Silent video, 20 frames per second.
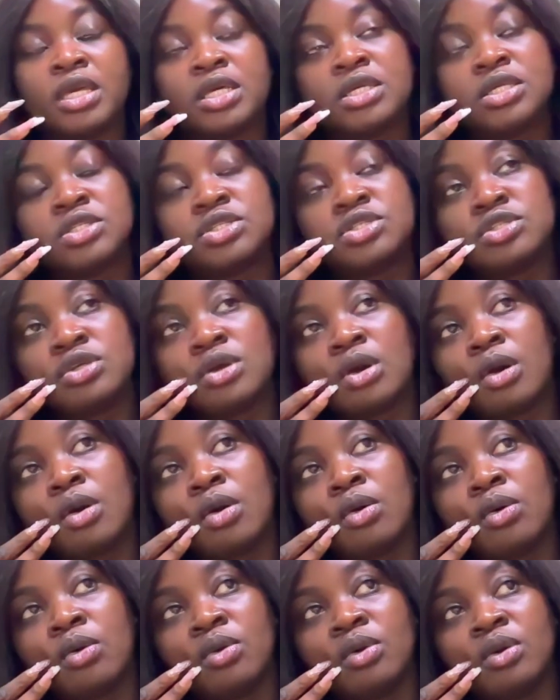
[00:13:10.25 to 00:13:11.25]

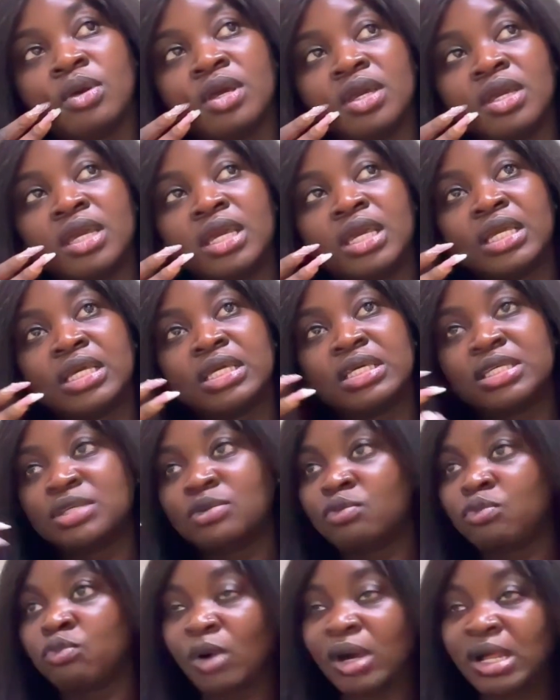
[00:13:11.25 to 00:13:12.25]
So
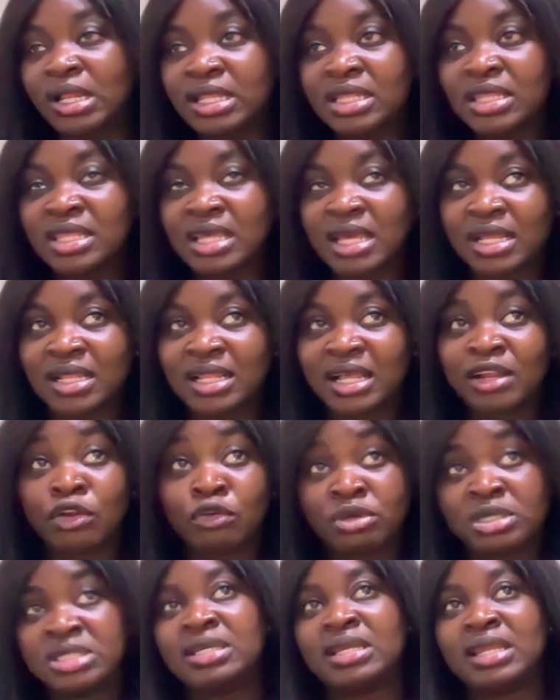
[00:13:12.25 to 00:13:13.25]
one thing that
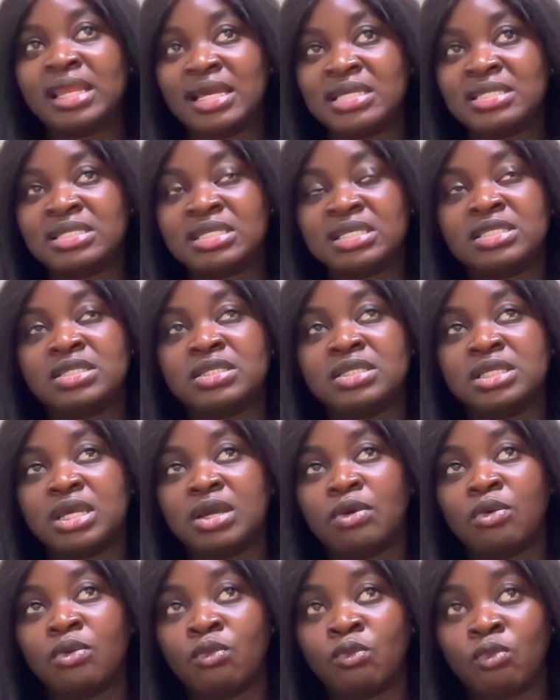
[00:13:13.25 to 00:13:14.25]
crystallizes
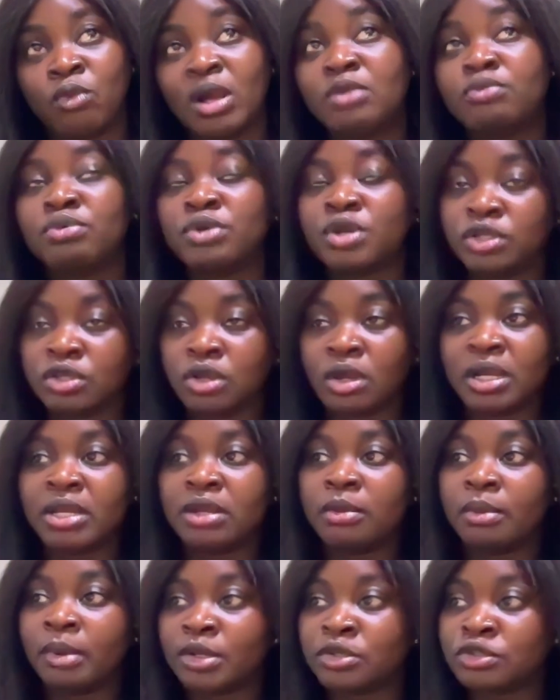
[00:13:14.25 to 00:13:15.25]
what we're talking
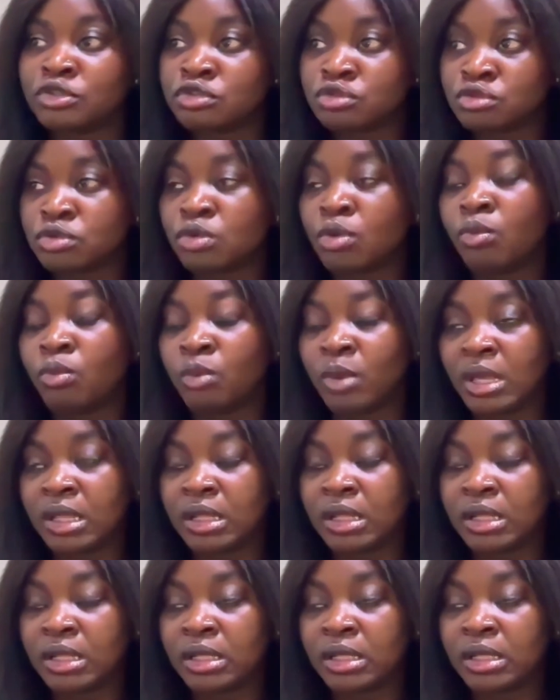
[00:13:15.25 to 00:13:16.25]
about so
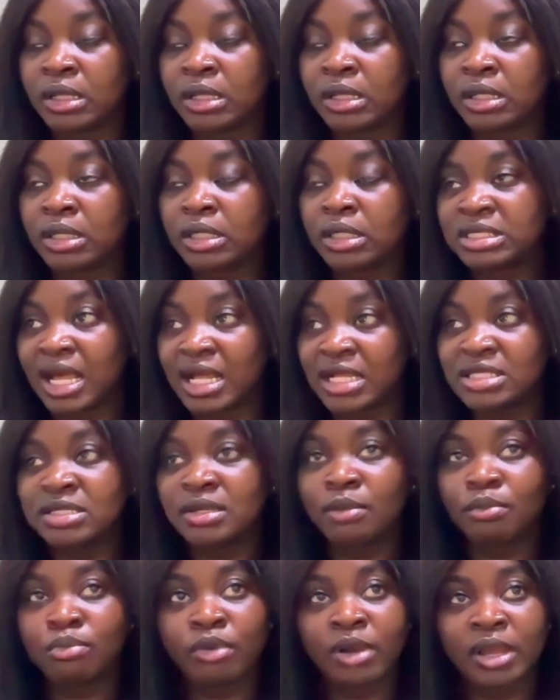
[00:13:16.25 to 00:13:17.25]
well is that at
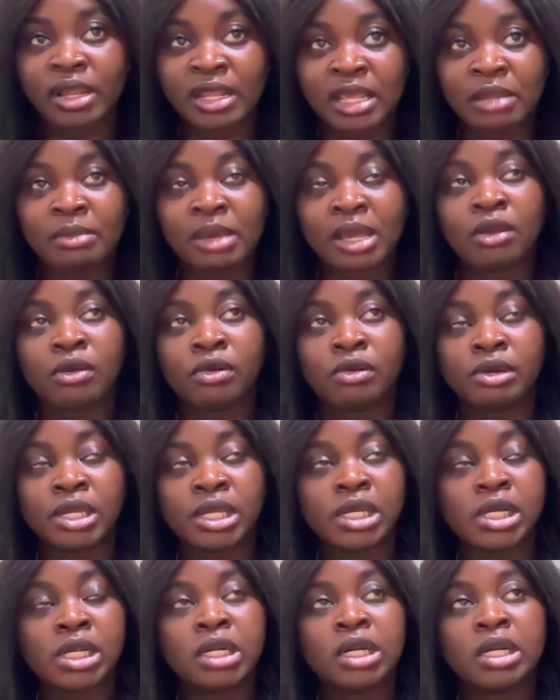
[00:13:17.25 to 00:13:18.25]
some point in my
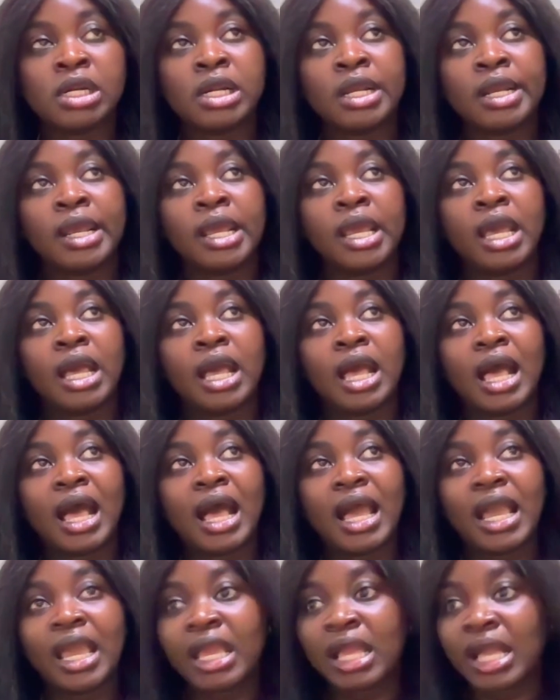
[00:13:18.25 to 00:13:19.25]
career,
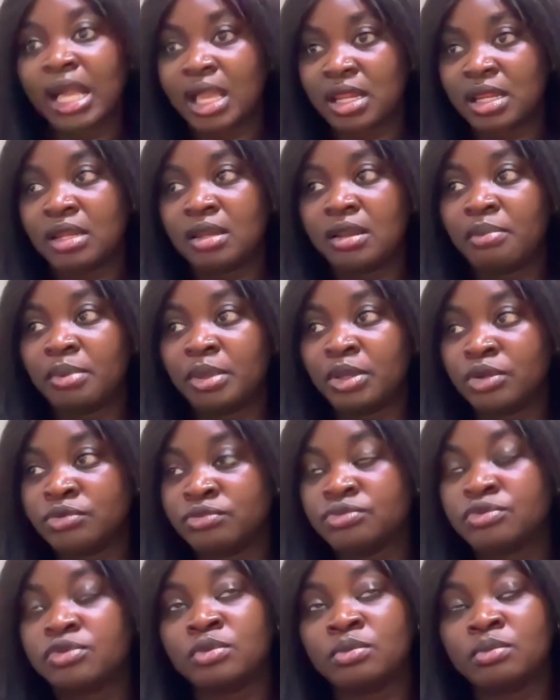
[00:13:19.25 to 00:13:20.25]
I ended up in a
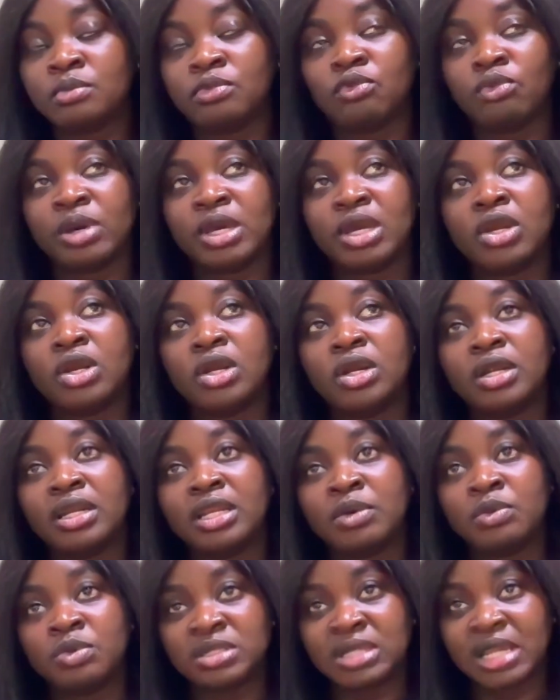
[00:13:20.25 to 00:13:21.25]
room where
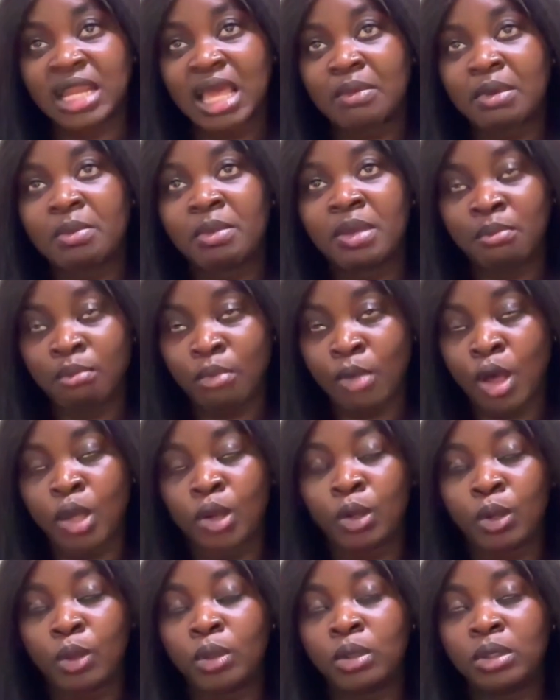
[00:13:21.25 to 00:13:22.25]
there was an MMM
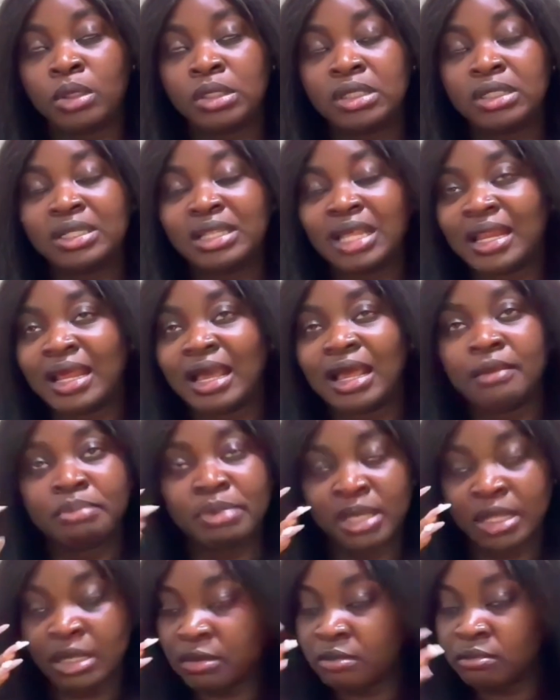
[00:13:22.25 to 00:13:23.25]
model that had
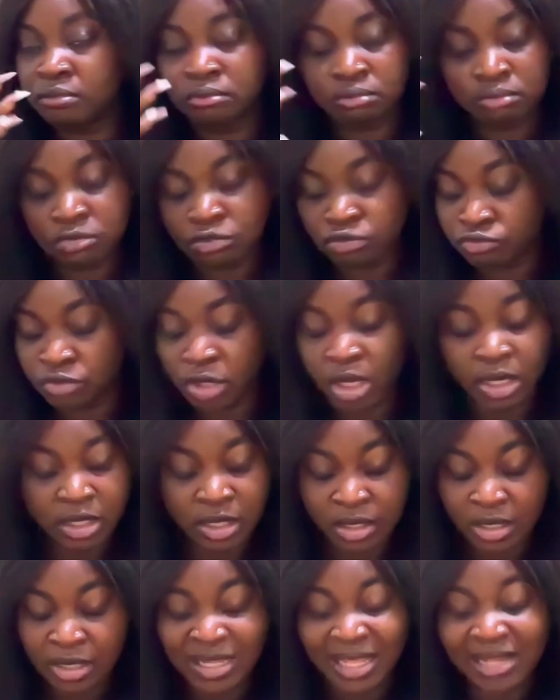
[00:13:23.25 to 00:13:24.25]
been
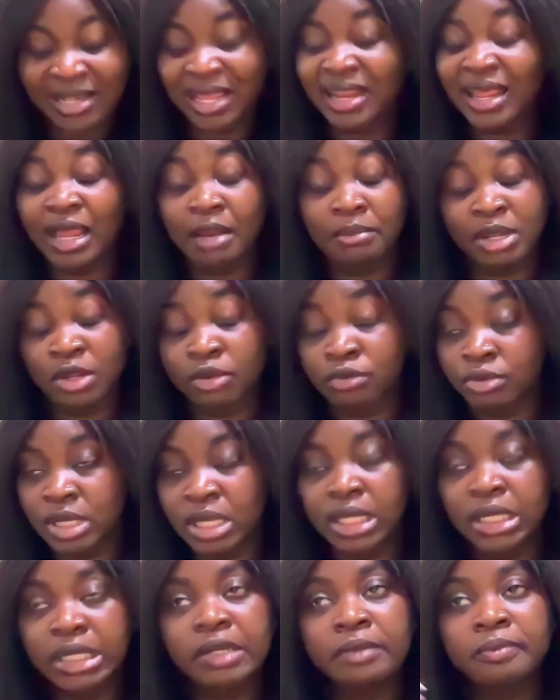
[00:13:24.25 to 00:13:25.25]
run, that had been
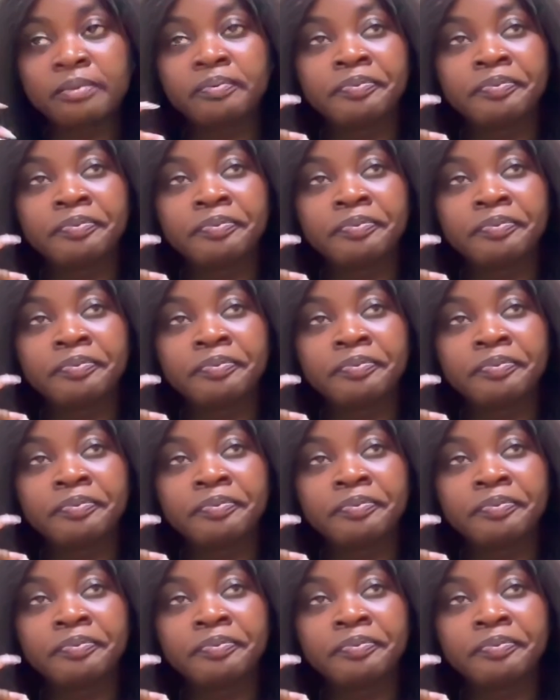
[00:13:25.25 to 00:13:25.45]
created,